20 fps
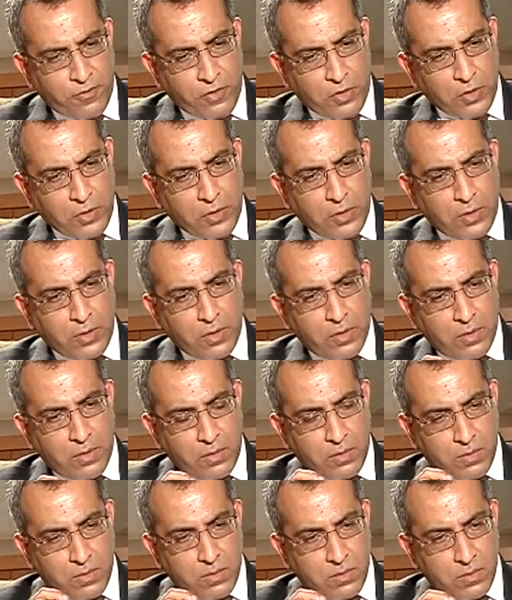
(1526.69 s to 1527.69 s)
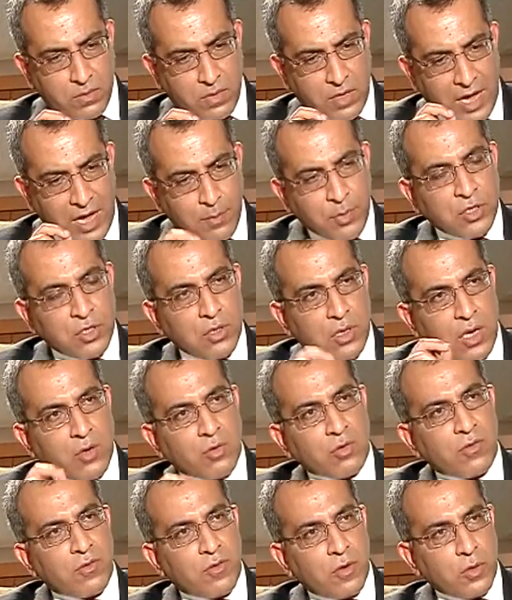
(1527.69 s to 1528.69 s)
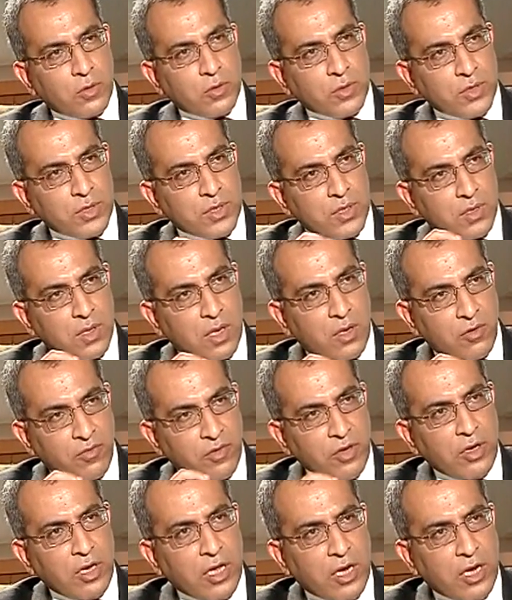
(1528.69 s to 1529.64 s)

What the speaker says: fear capital outflows out of India?